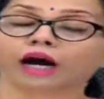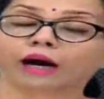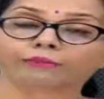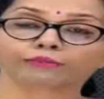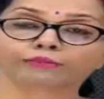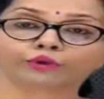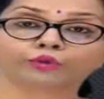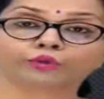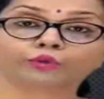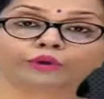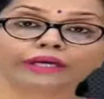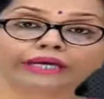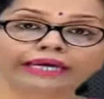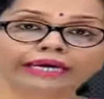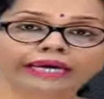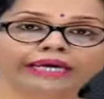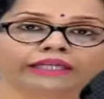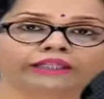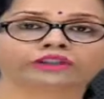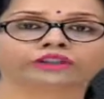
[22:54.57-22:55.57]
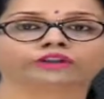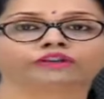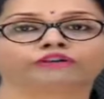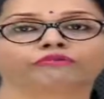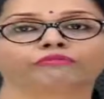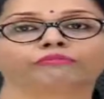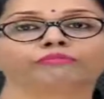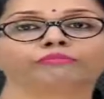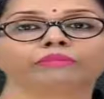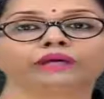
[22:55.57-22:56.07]
up to 8
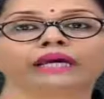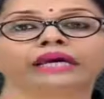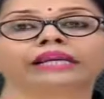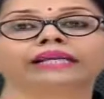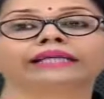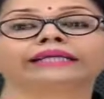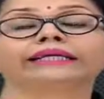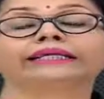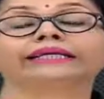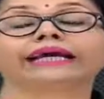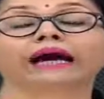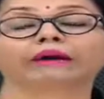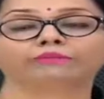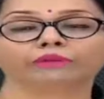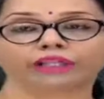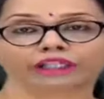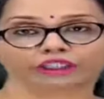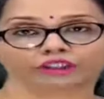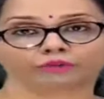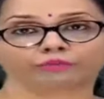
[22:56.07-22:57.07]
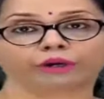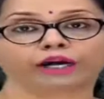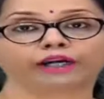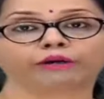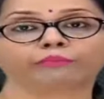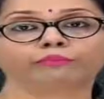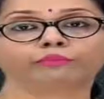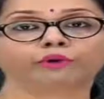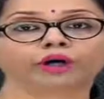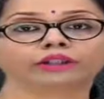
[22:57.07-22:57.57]
male gametes by
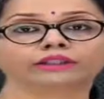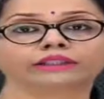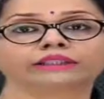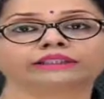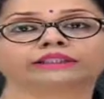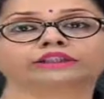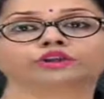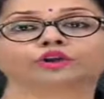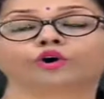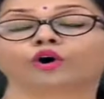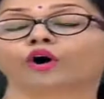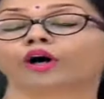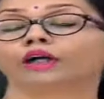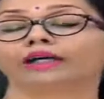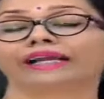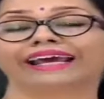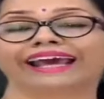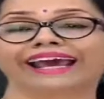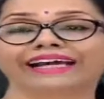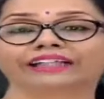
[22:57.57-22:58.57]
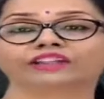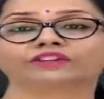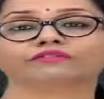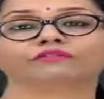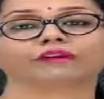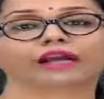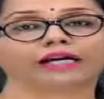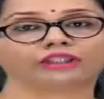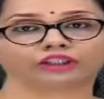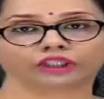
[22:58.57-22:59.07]
a process called
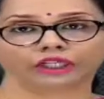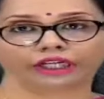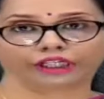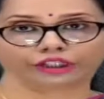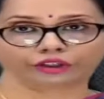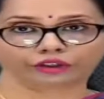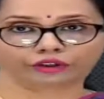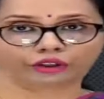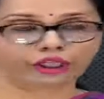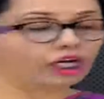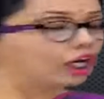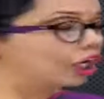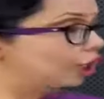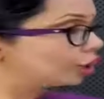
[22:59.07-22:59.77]
exflagellation.